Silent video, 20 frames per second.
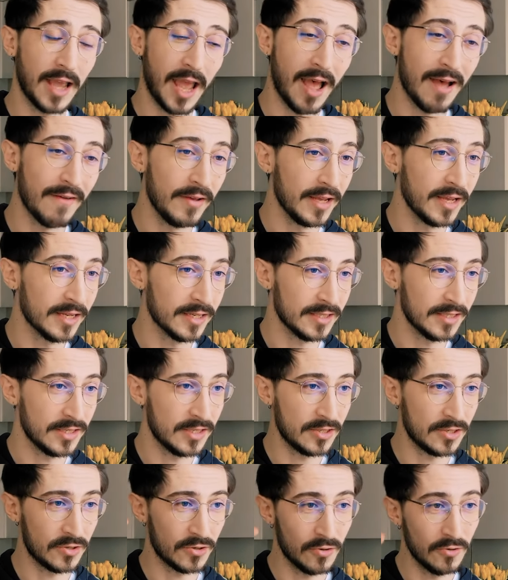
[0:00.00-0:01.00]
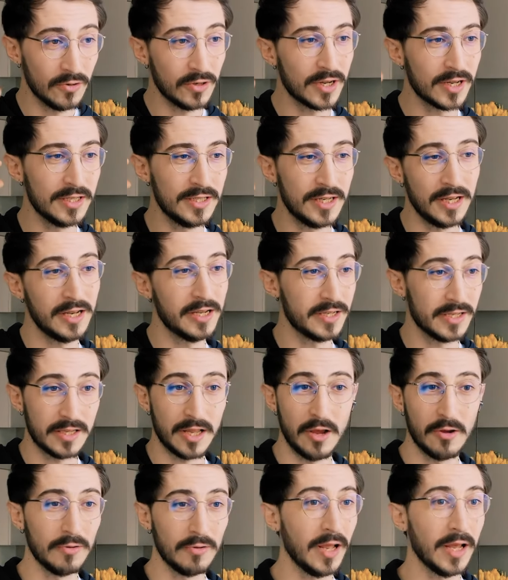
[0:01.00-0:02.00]
having a strong continuous
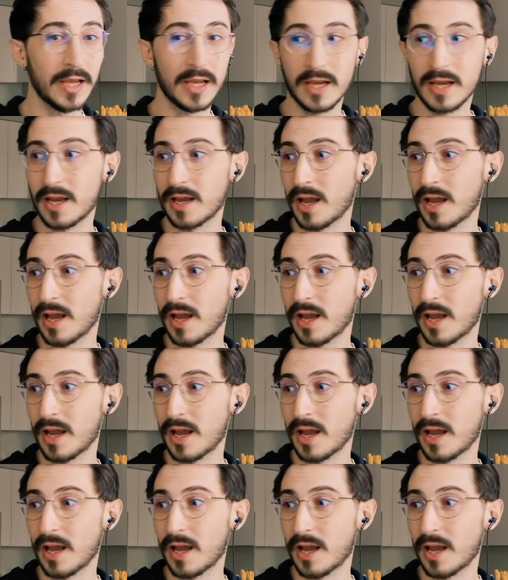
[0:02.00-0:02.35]
tone, like,